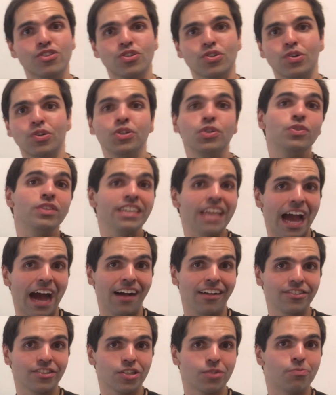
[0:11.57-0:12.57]
show you the
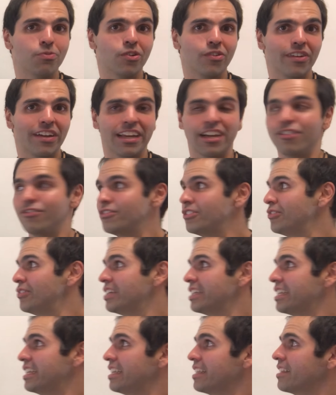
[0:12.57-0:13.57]
algebra way of
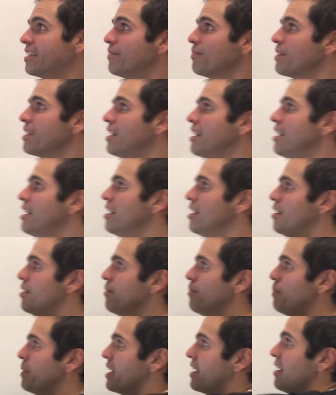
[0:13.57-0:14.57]
doing it.
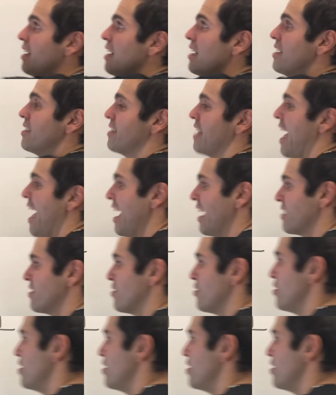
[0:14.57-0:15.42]
Because x to